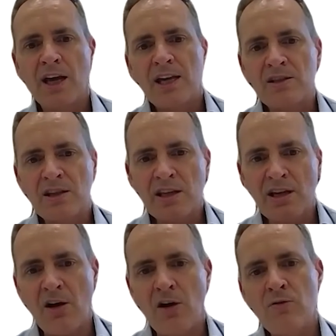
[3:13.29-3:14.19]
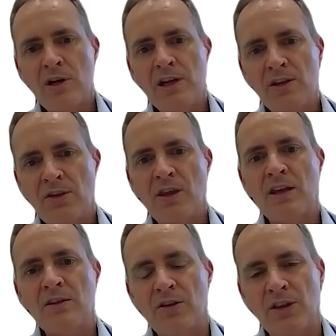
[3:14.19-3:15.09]
is the only
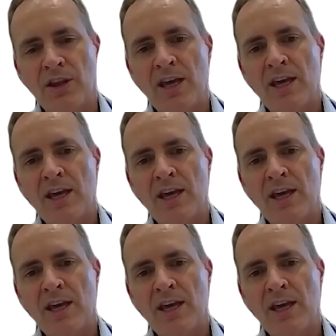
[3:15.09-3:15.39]
thing that